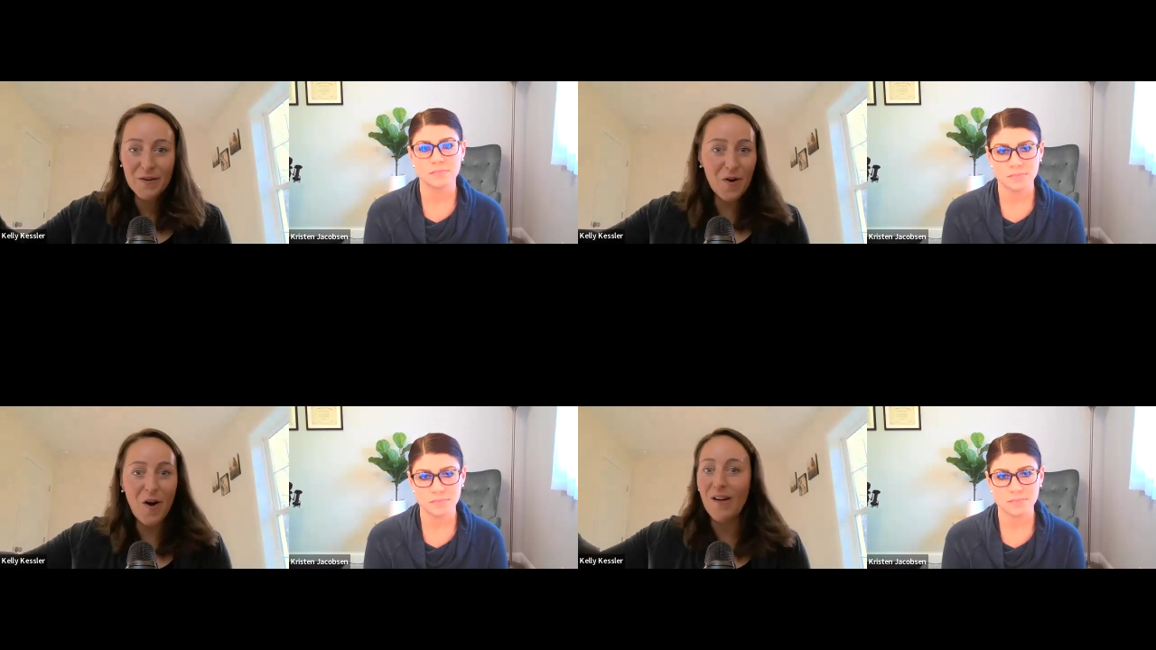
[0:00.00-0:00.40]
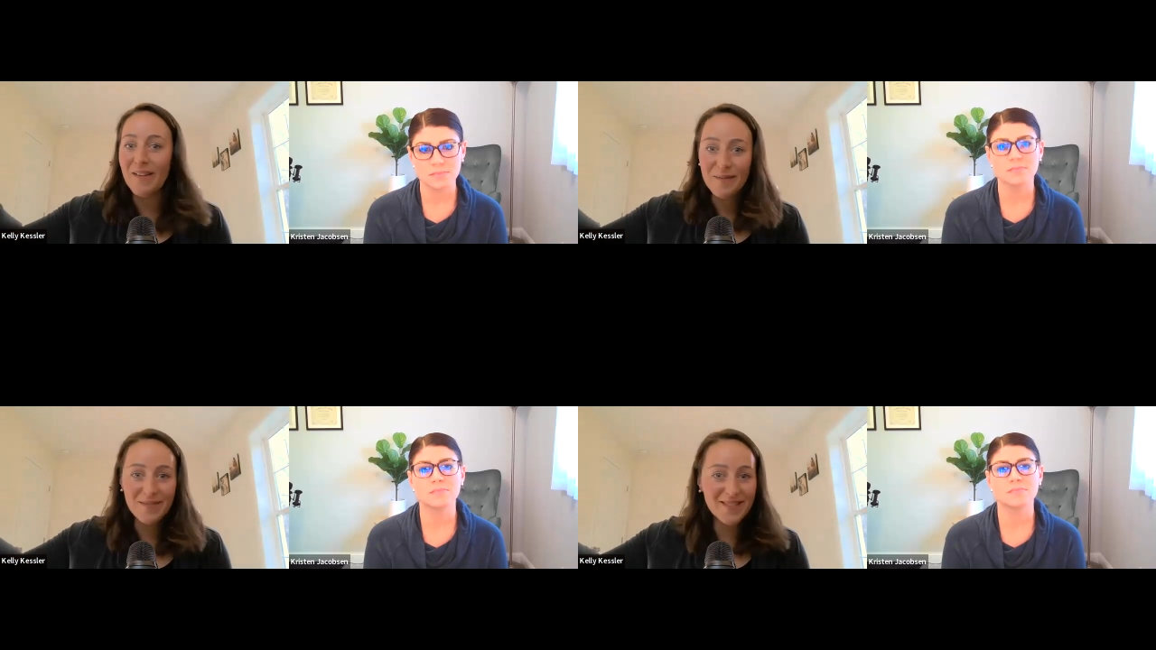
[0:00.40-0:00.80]
Speaker 1: crawl
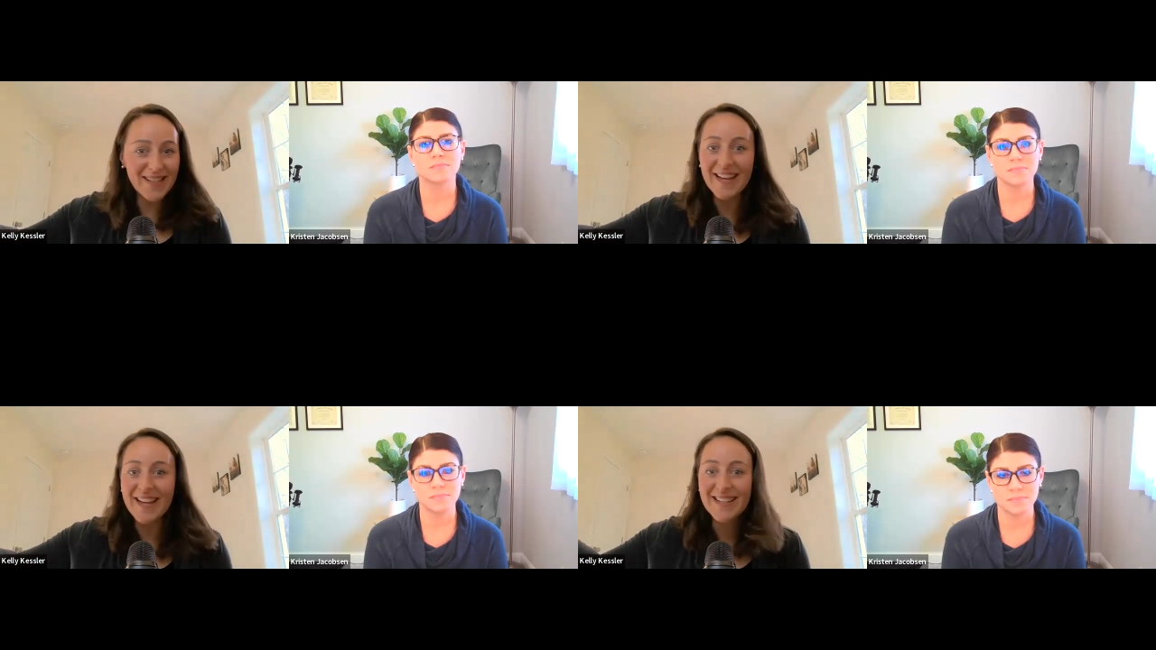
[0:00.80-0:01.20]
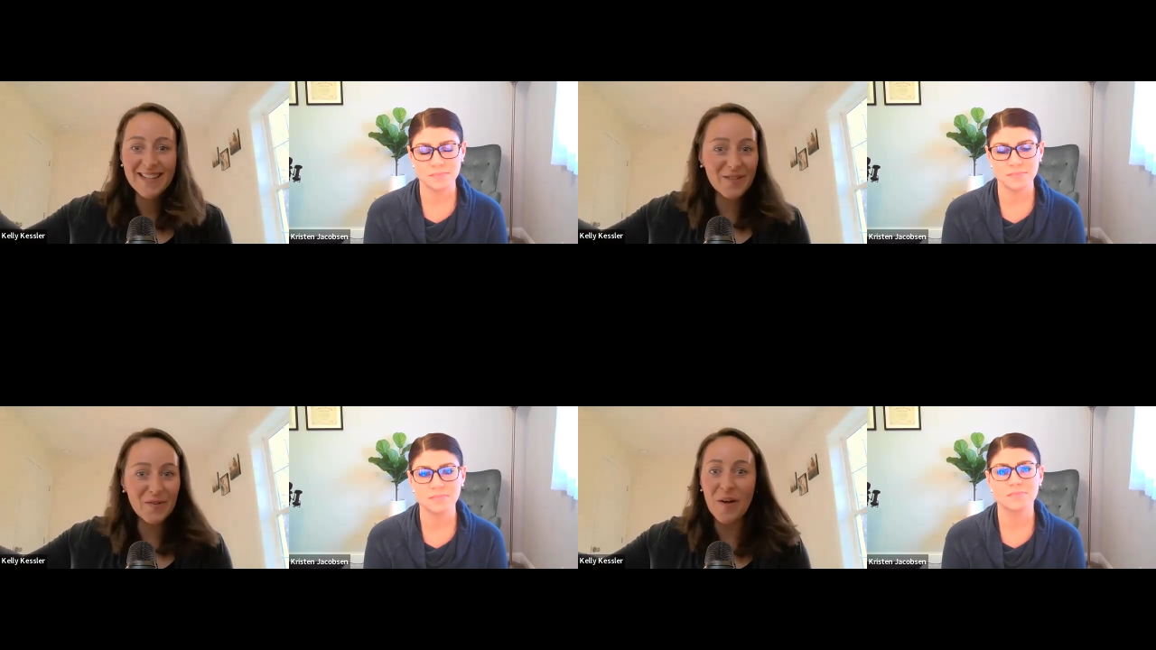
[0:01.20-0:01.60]
and stand mm-hmm.
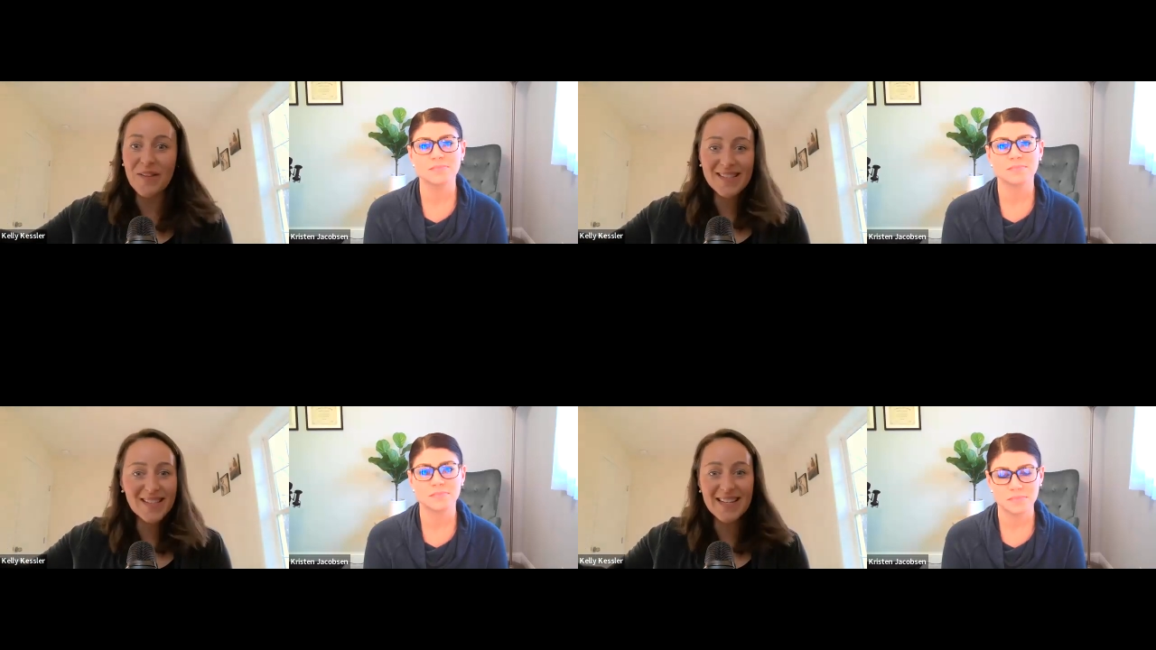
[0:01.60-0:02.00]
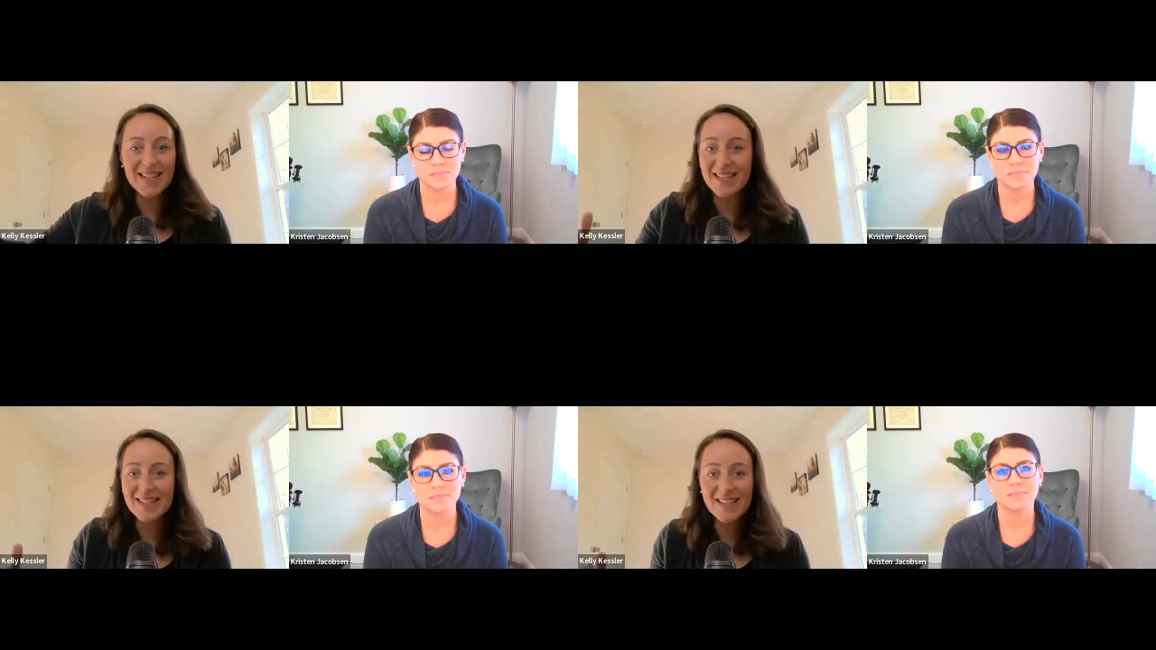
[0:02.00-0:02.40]
and do all these things
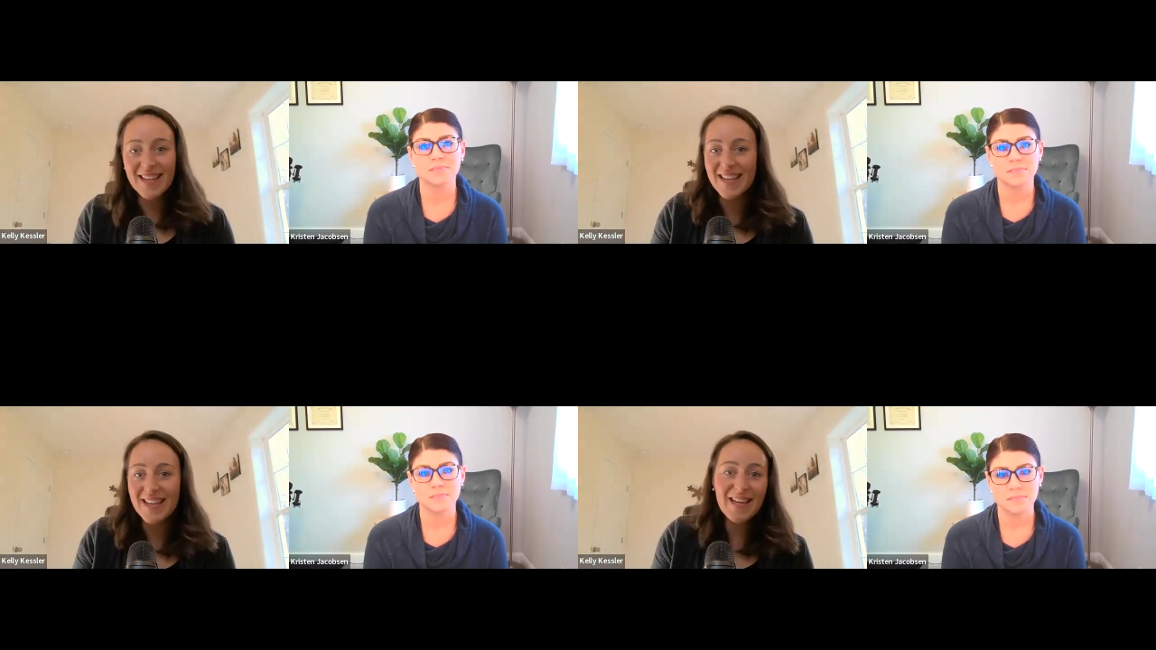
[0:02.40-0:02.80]
it's like